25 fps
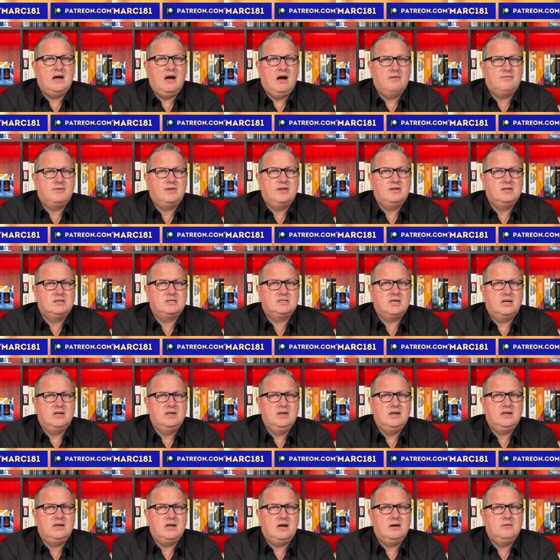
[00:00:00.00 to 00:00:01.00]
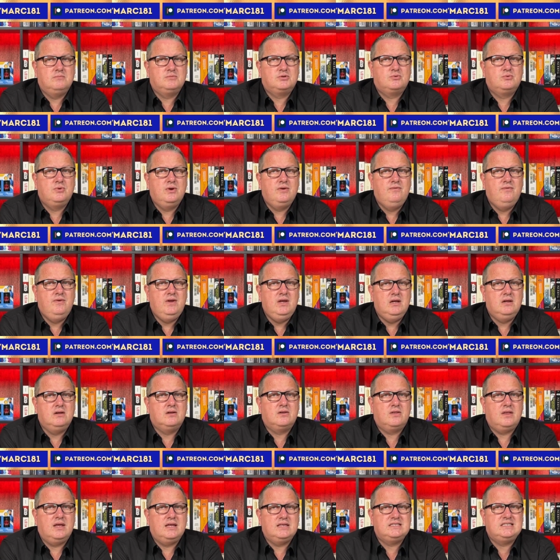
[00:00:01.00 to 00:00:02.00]
after the Sunday Times
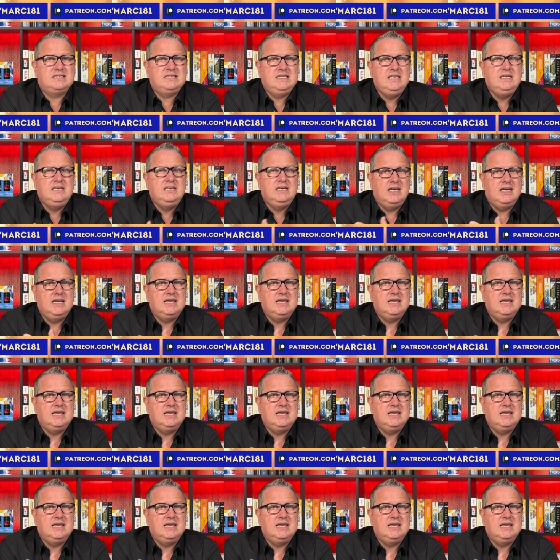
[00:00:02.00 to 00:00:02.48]
revealed that senior